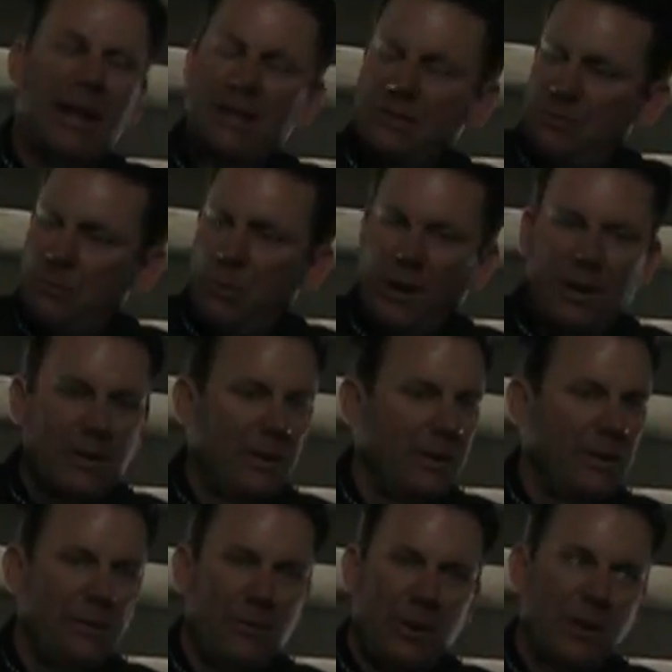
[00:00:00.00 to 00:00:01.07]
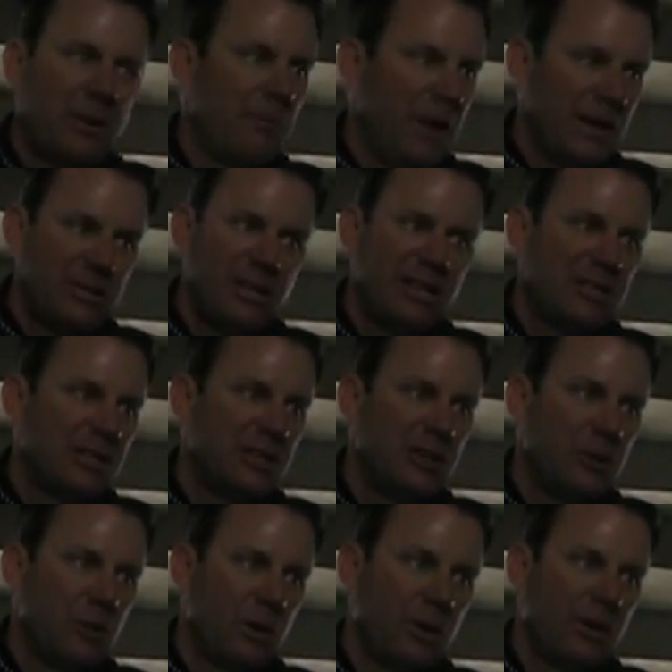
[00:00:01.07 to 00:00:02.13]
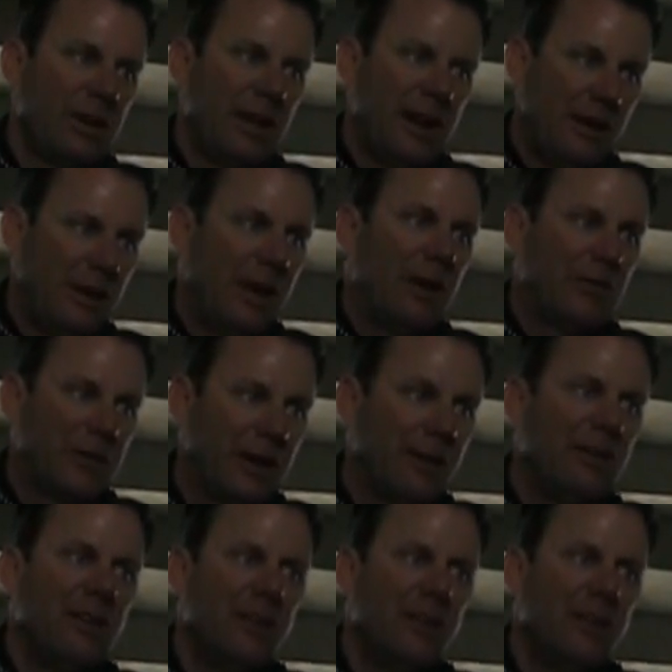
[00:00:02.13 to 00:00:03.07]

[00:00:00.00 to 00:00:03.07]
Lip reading: That's one of the best things to do early out there.